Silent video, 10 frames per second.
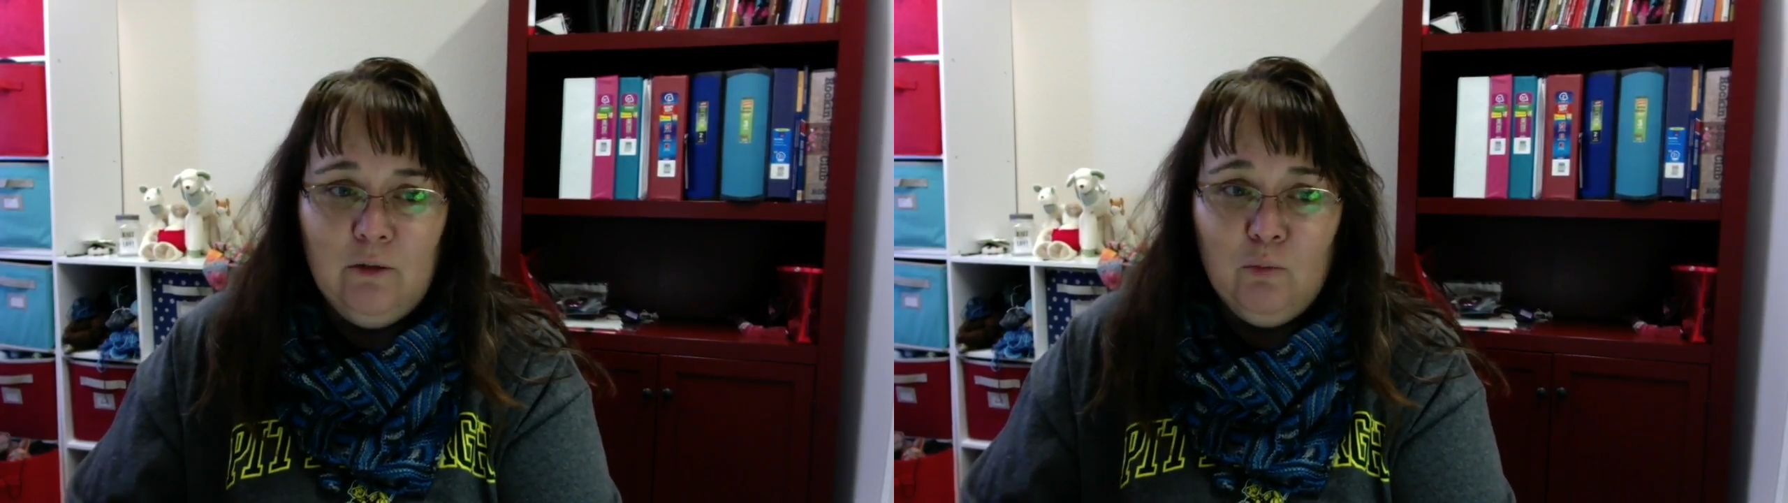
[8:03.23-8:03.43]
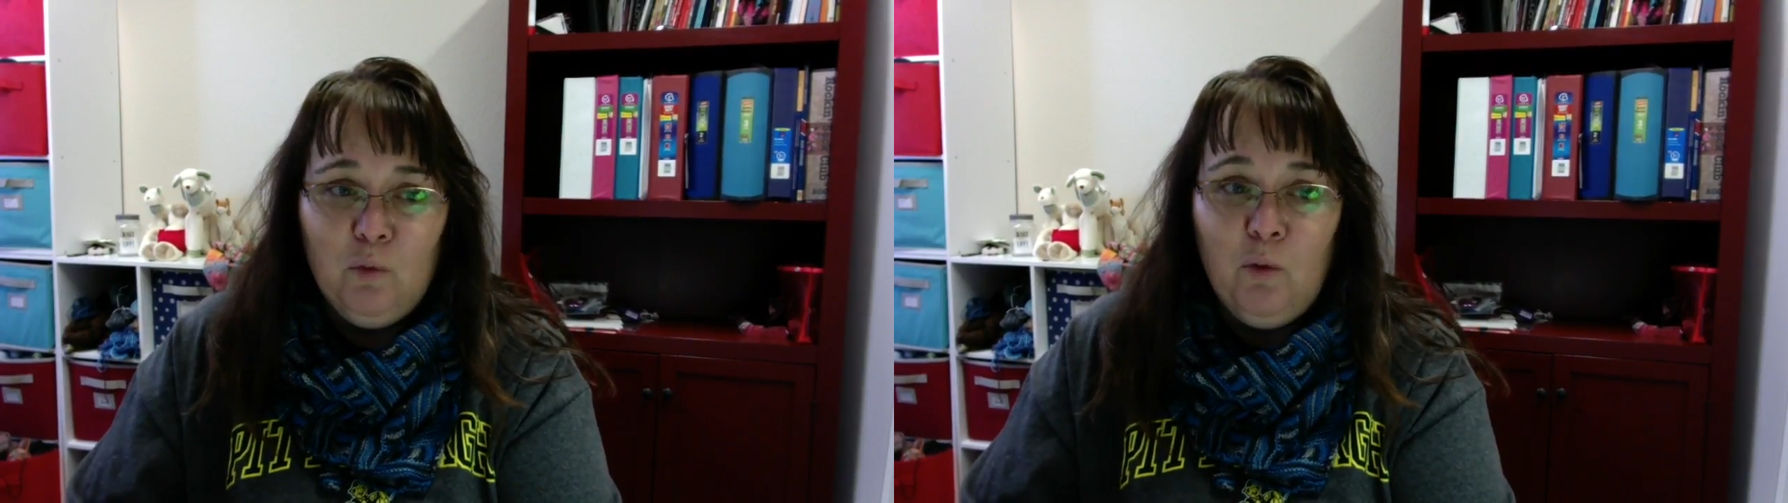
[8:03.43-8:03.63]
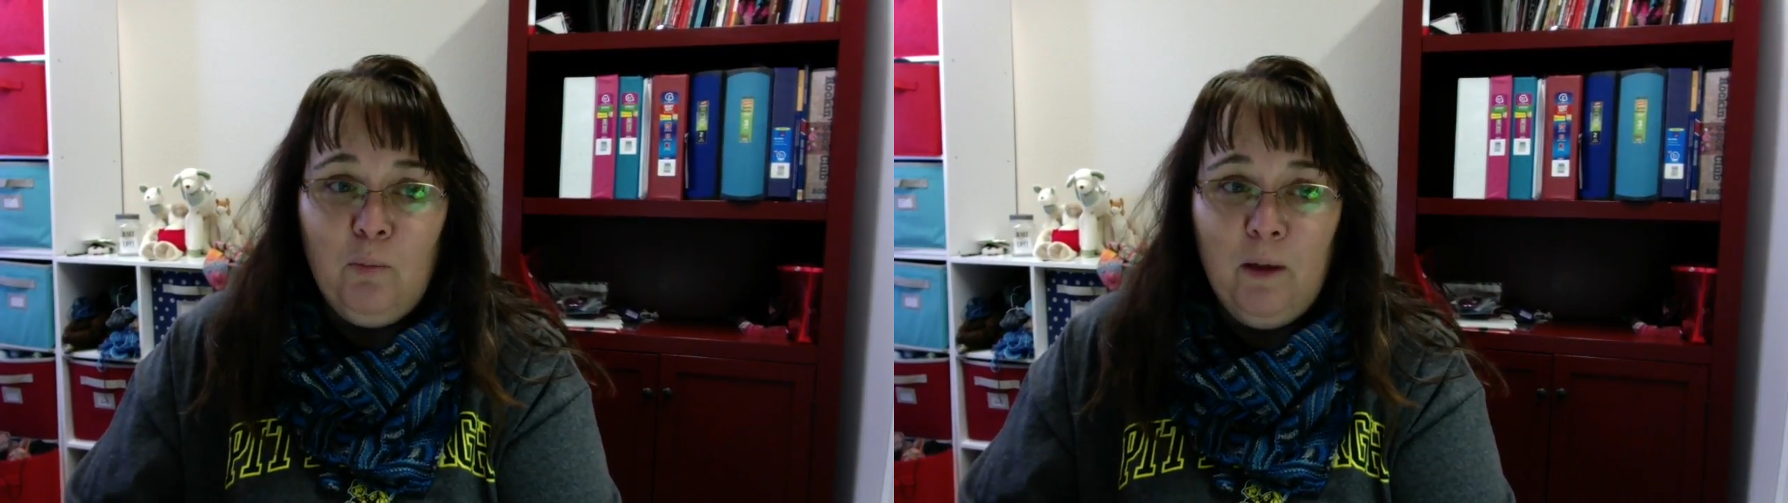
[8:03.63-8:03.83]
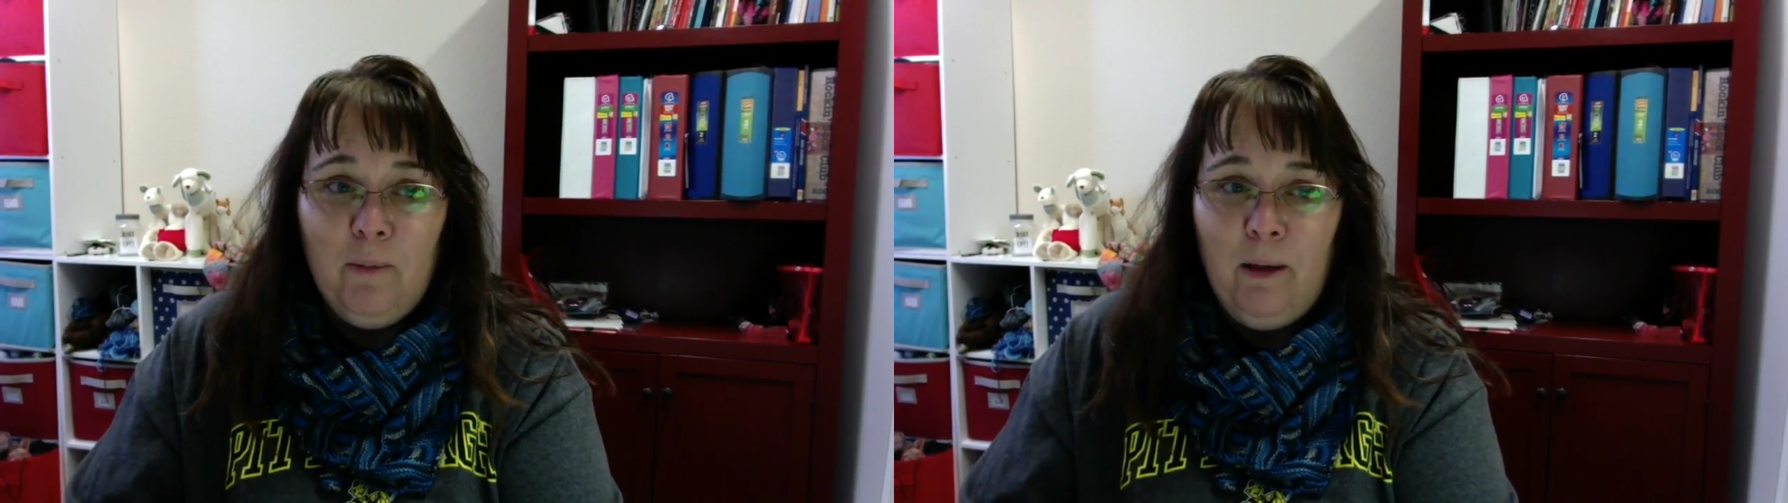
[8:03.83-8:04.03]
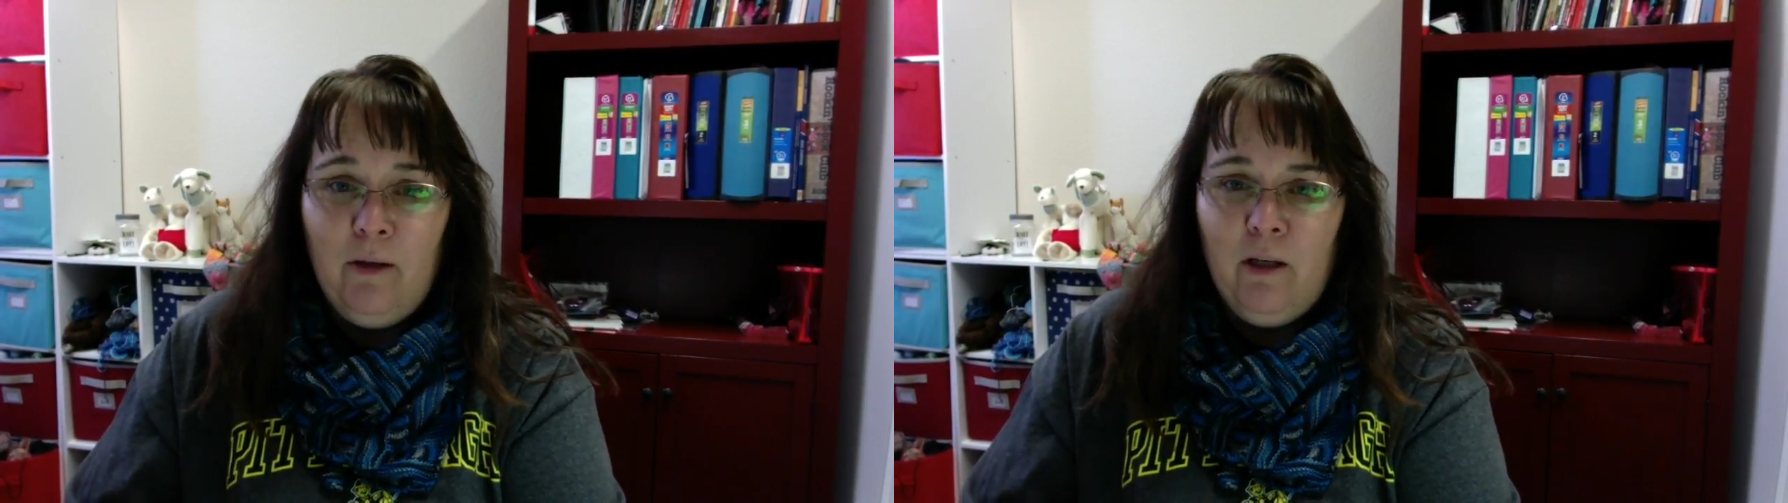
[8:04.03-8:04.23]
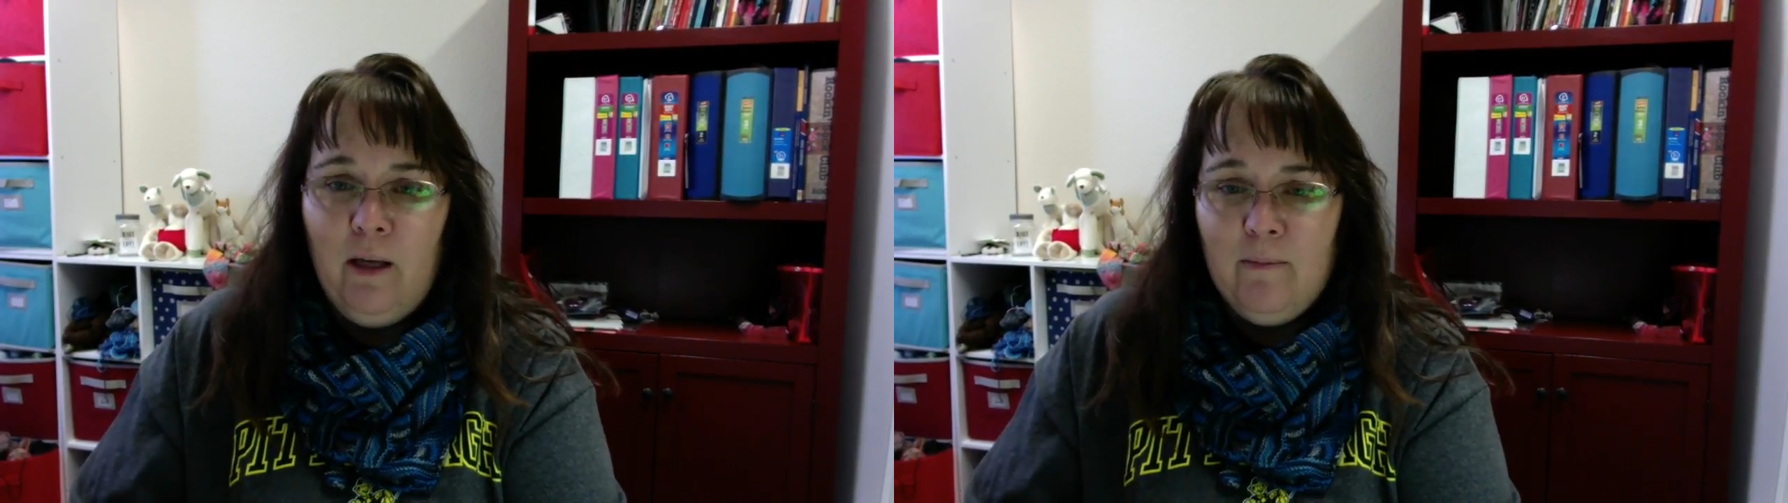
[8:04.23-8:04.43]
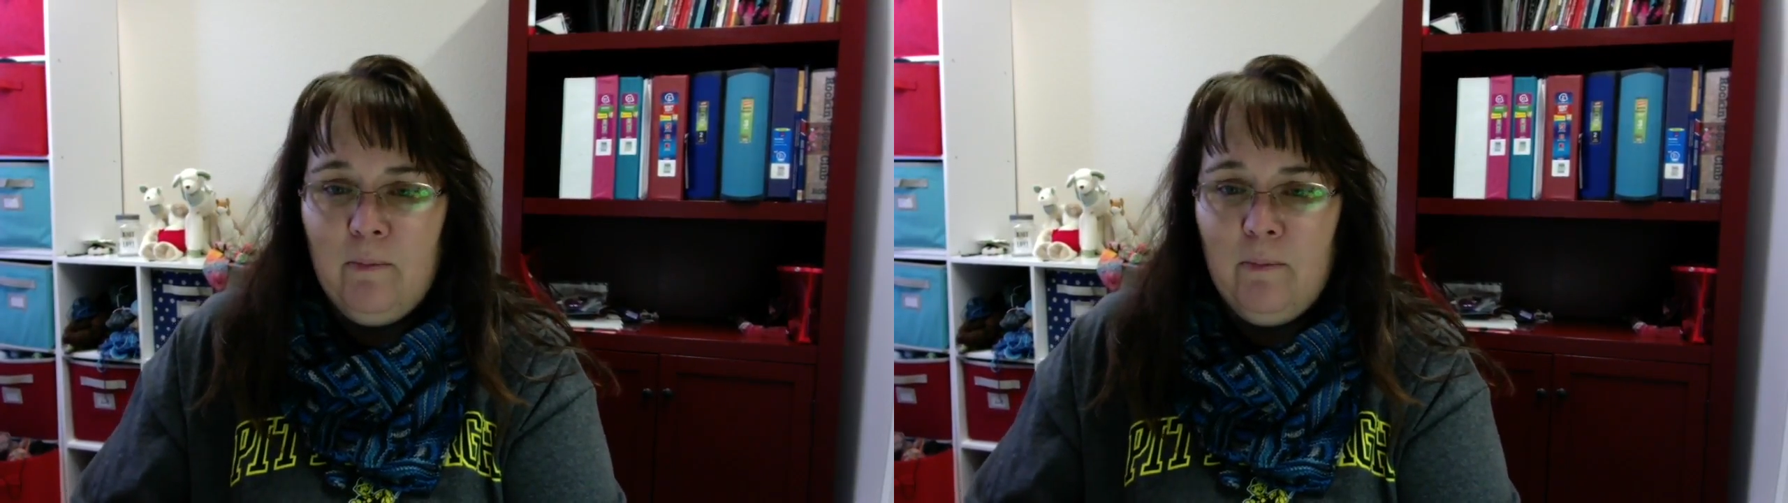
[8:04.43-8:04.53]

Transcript: will be a pound that comes